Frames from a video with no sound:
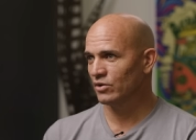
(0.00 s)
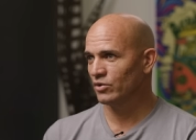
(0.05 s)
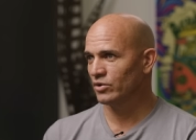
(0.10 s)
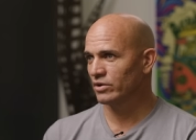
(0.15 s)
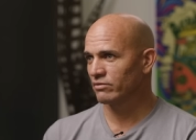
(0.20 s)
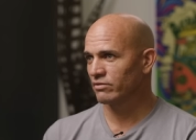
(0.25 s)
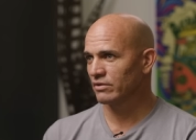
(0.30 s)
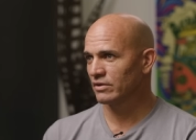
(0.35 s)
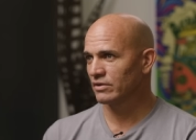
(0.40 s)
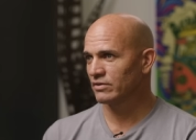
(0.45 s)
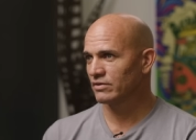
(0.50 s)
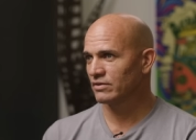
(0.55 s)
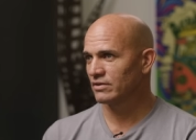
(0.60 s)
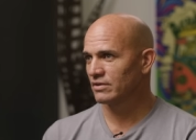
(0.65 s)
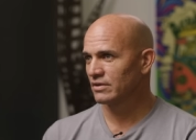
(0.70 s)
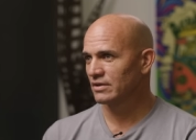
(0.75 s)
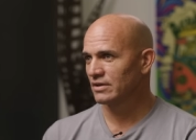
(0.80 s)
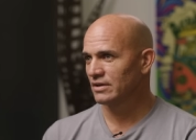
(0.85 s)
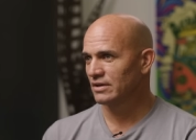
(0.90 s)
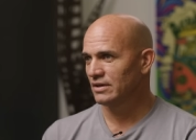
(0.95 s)
no difference.
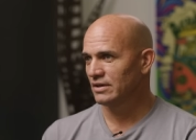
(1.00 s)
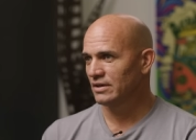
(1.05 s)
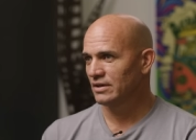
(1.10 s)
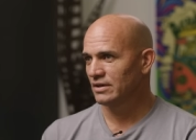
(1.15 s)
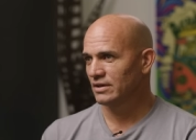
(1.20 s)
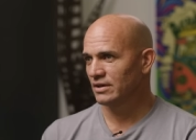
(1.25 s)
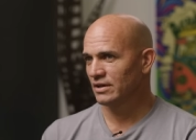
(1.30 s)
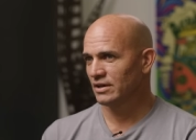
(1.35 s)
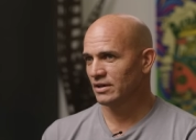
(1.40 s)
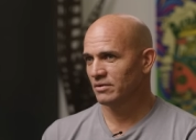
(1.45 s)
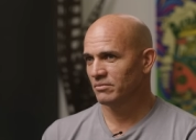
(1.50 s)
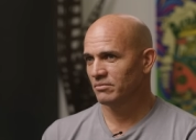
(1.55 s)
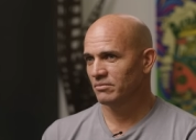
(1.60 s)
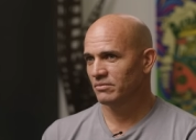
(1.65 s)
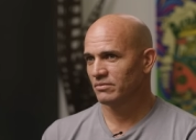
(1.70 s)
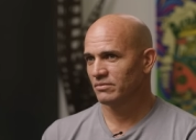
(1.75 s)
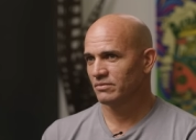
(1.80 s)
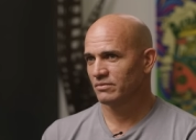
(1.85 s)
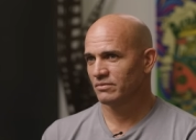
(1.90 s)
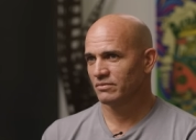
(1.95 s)
Um,
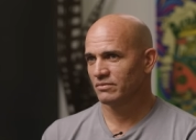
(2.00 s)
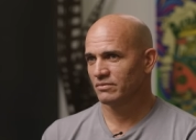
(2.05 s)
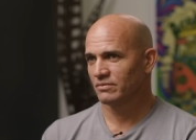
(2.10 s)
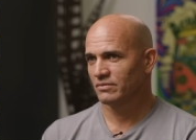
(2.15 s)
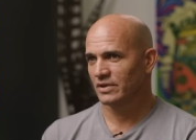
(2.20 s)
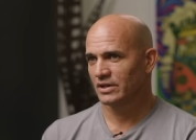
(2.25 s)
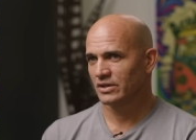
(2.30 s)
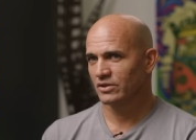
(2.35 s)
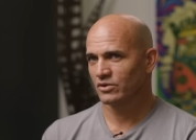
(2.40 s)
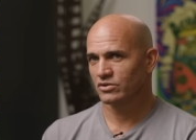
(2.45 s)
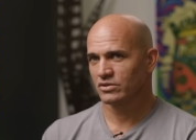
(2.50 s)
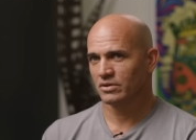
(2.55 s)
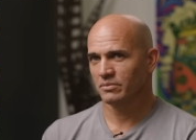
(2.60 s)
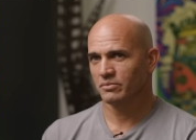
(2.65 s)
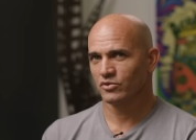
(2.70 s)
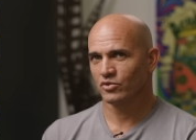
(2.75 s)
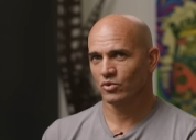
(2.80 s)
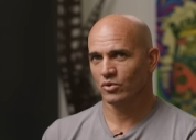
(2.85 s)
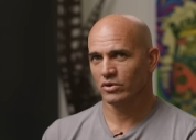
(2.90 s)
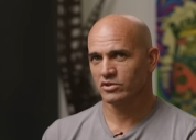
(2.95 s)
like there's
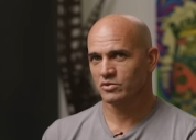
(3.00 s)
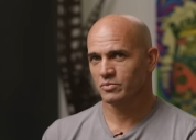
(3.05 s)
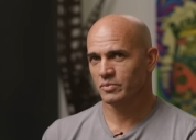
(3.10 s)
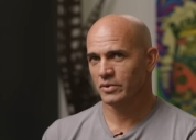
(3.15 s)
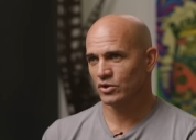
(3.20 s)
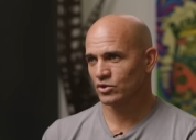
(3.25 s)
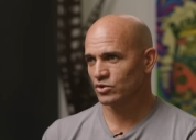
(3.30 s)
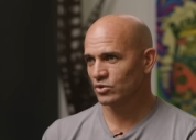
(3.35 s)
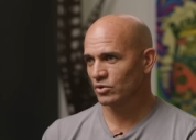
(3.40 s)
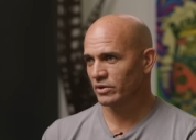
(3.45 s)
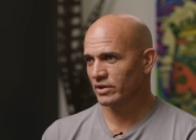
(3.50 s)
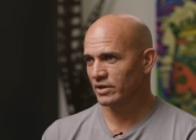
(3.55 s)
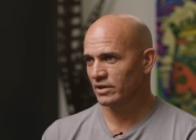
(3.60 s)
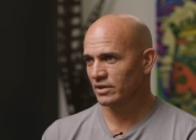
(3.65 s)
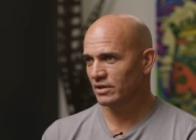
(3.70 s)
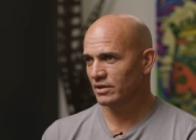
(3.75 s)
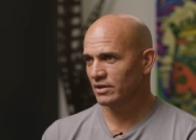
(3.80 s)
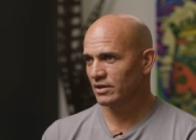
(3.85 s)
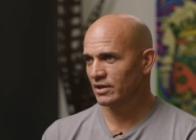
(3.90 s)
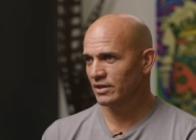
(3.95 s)
some sort of spiritual
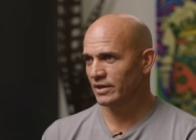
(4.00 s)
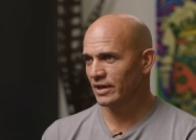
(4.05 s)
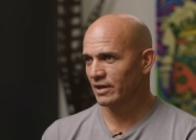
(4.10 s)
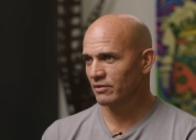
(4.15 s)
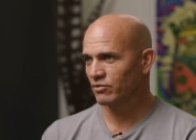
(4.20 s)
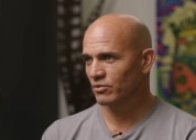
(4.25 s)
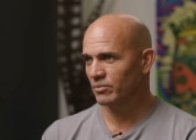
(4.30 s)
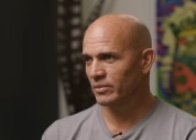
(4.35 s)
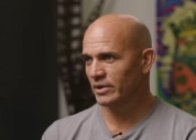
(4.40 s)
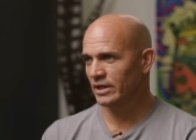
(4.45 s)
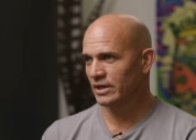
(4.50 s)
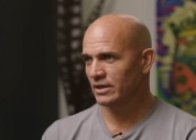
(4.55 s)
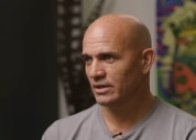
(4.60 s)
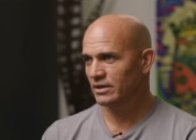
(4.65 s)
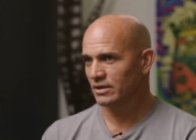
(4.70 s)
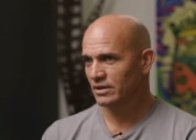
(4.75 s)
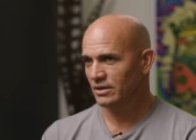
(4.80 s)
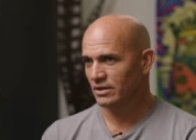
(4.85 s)
thing in that for me.